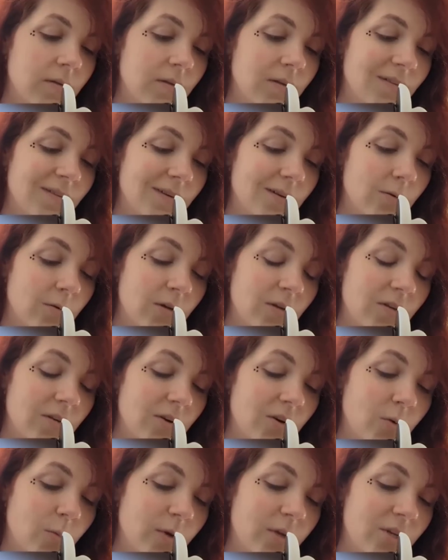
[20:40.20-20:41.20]
since I
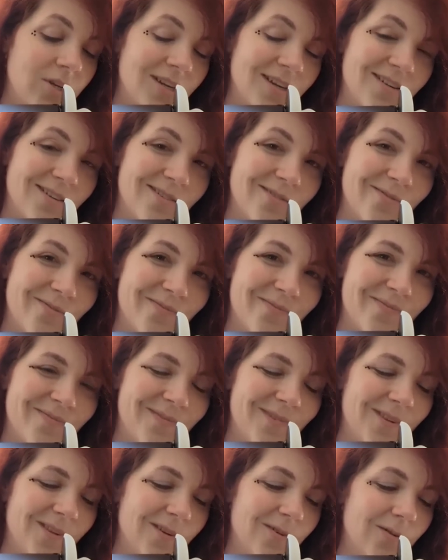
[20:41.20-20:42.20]
restarted my channel.
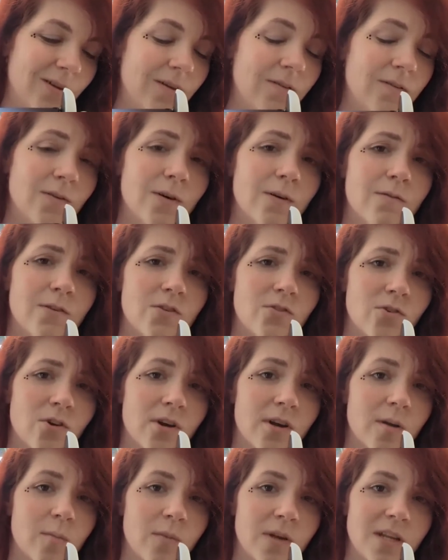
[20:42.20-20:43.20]
So if you have a
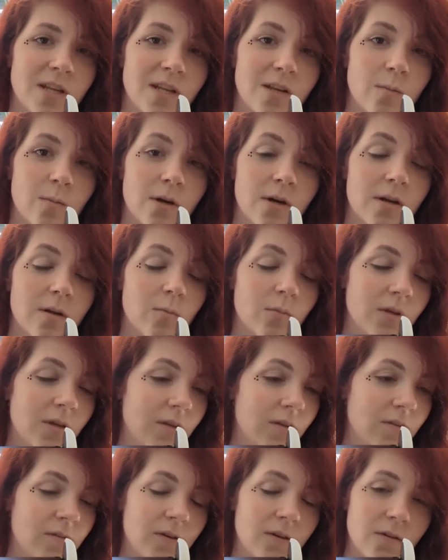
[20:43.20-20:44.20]
strong opinion about it,
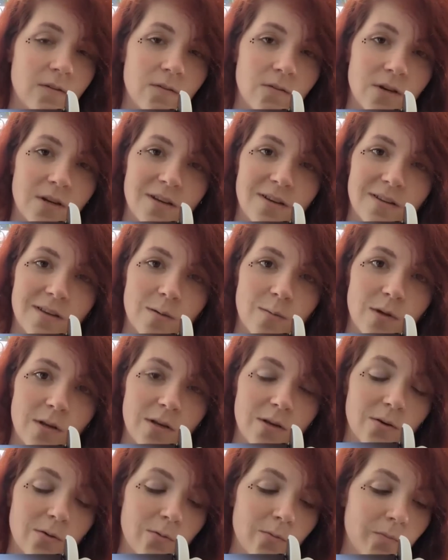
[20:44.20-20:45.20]
please feel free to let me
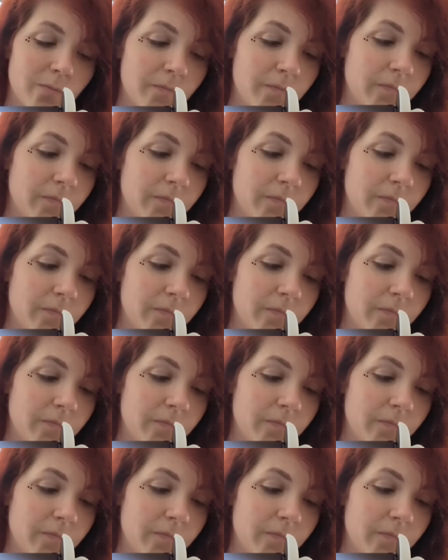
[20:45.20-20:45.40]
know